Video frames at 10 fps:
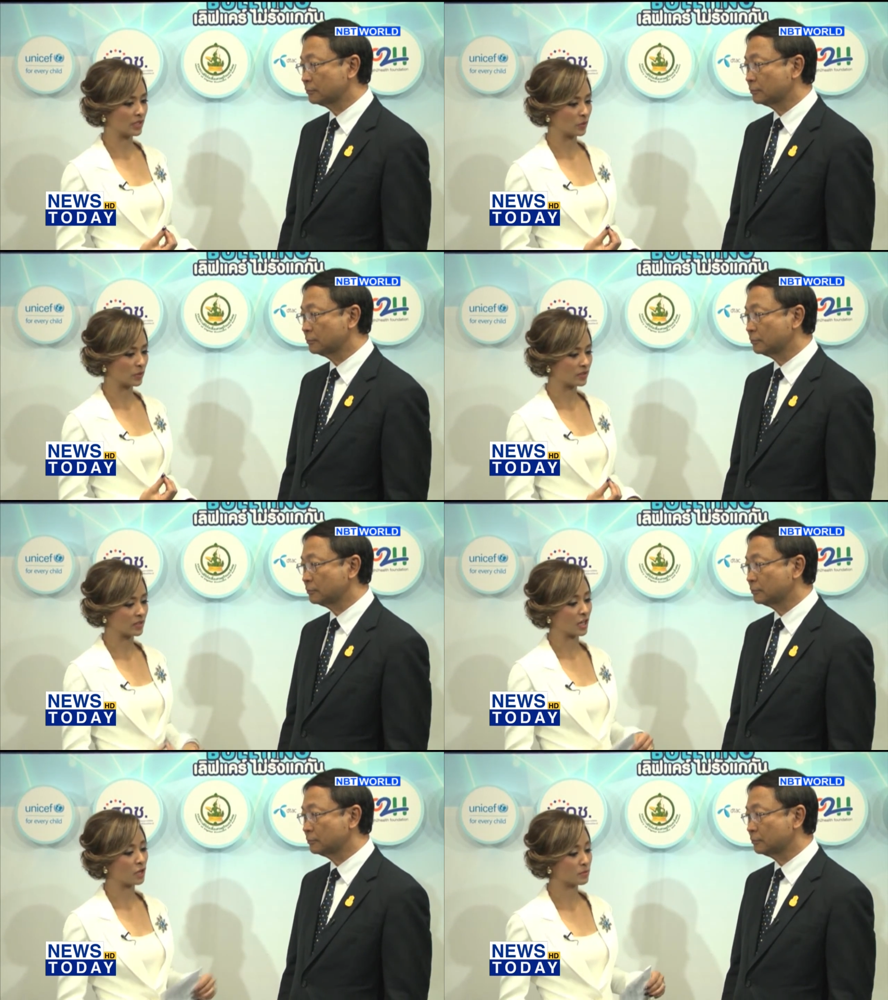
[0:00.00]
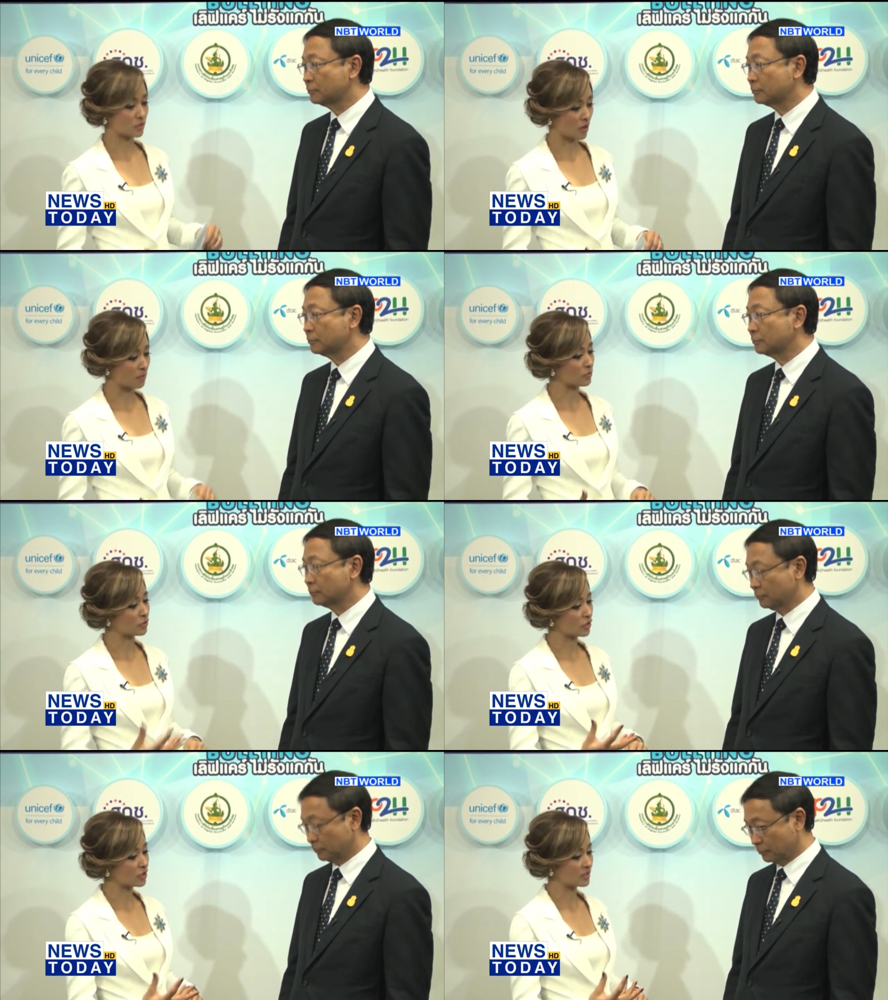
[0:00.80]
Speaker 1: In order to help stop
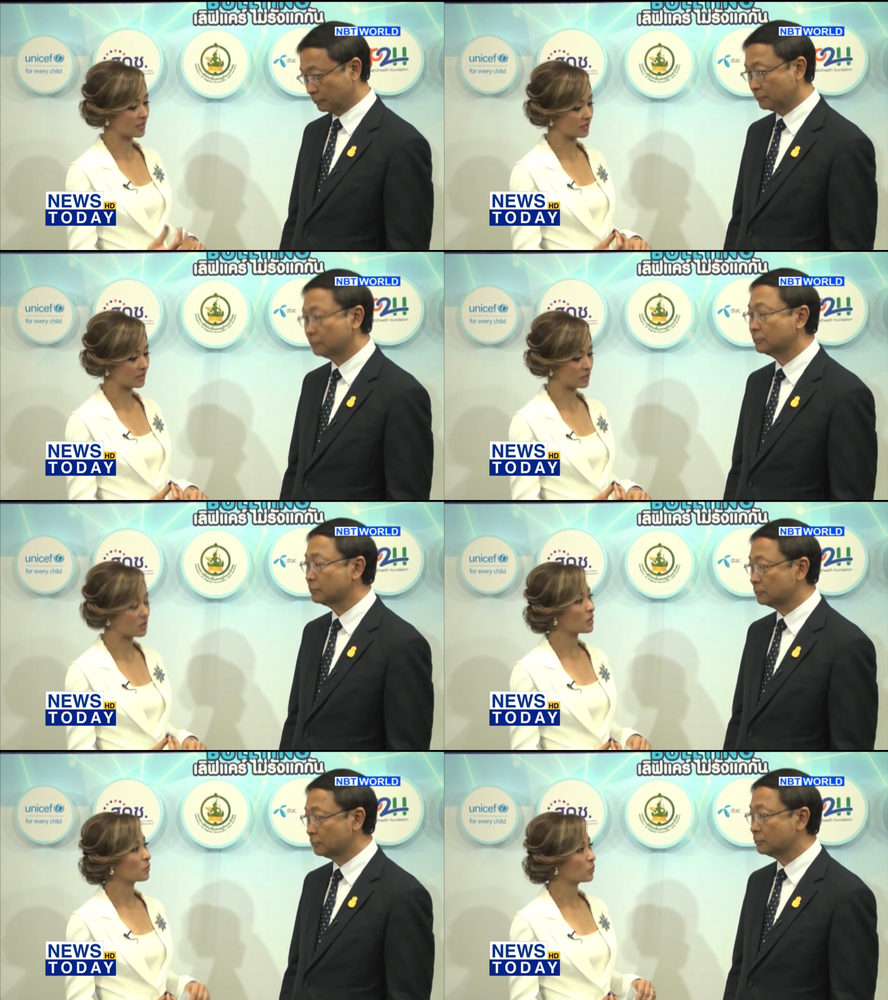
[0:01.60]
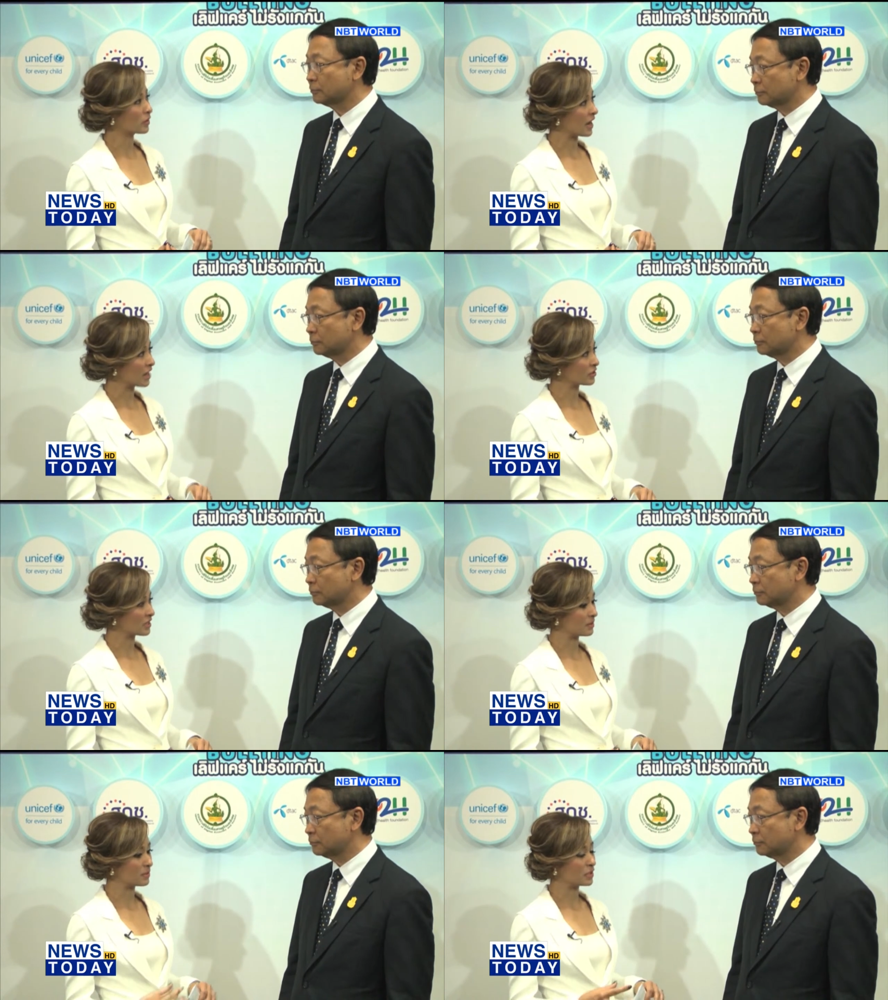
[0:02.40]
research like this would
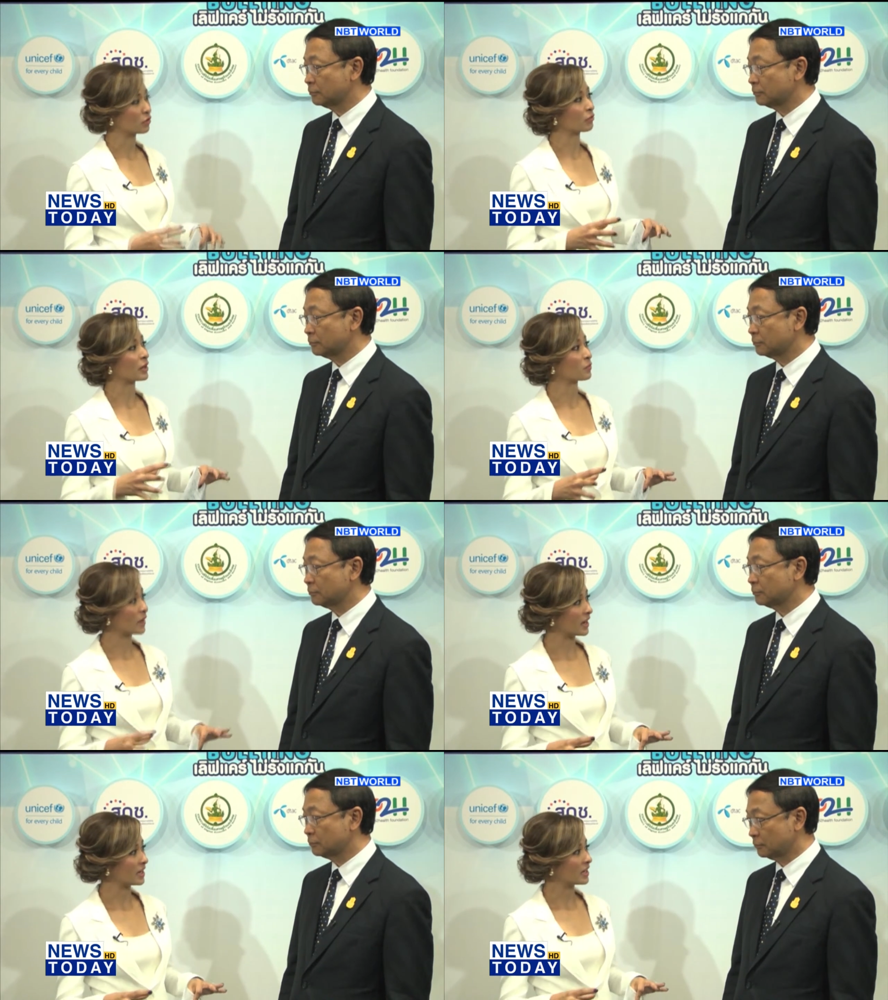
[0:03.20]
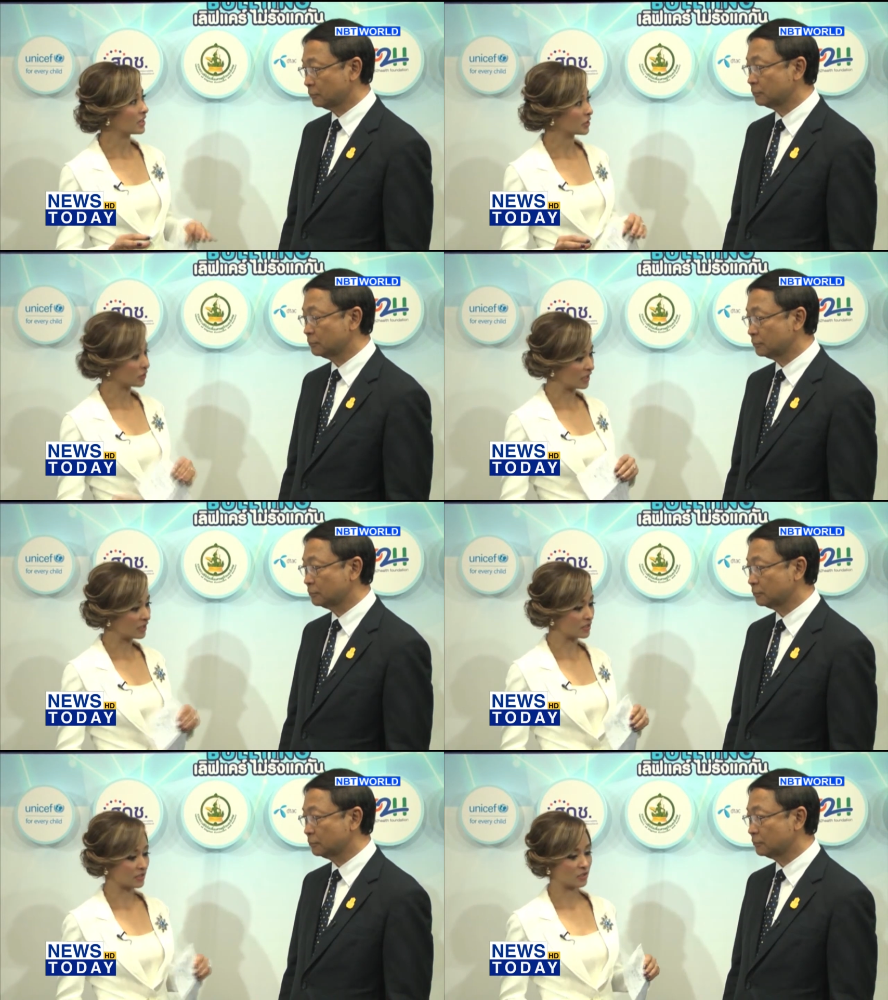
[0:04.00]
actually be a great way to
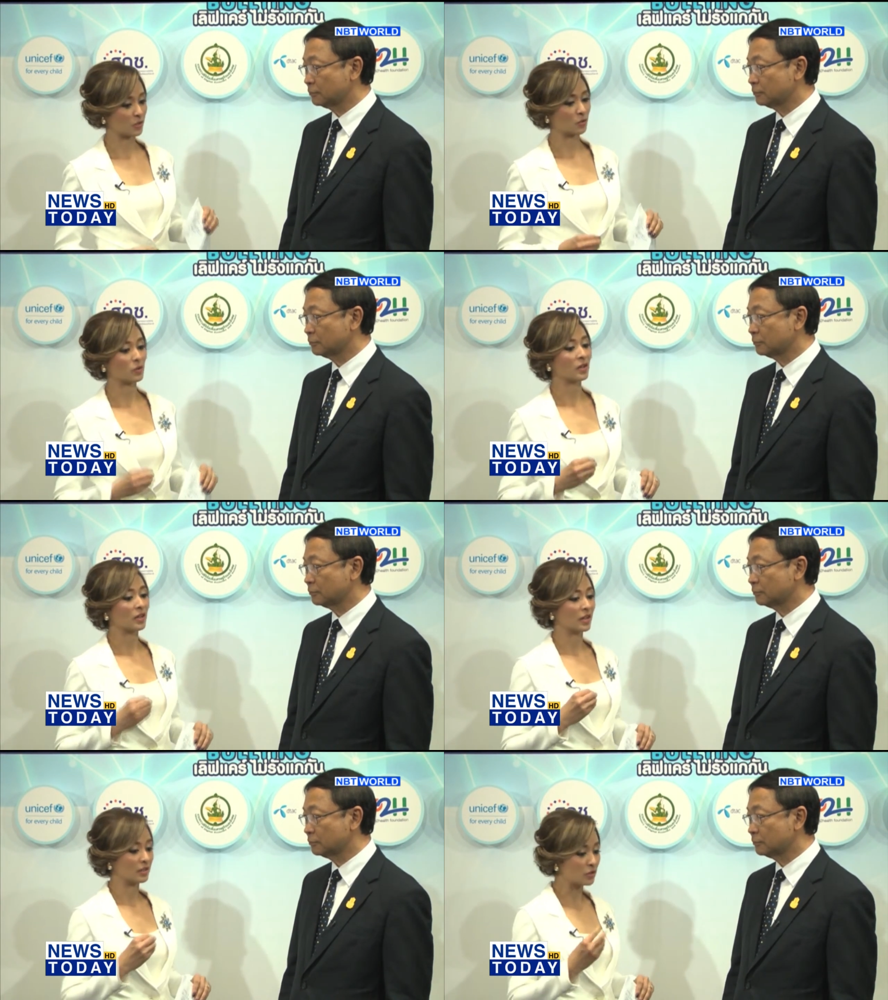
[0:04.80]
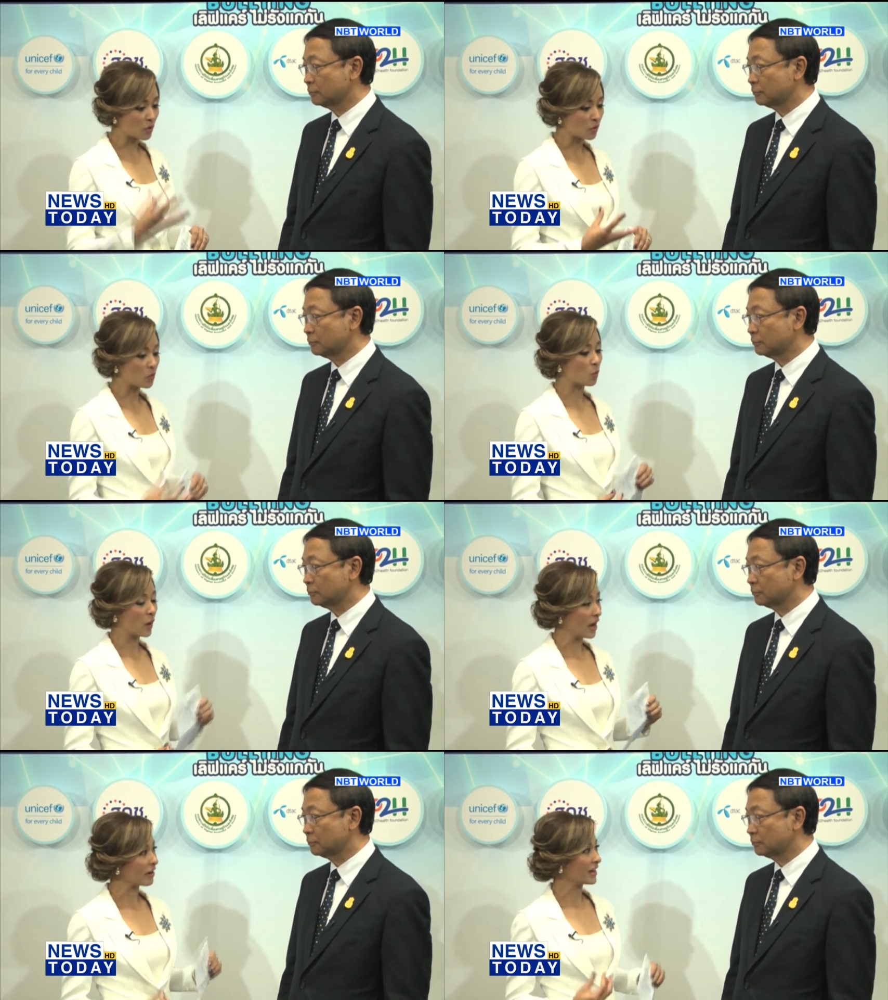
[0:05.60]
tell us, you know, uh, know
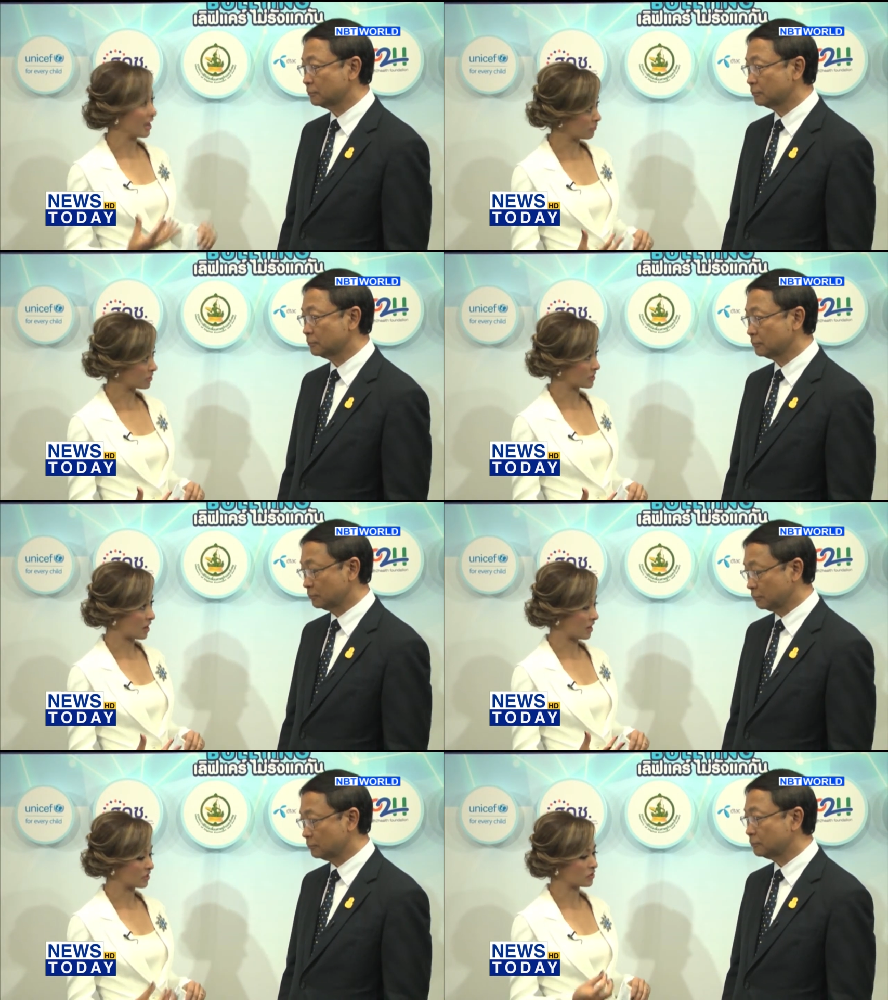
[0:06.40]
where and how to start.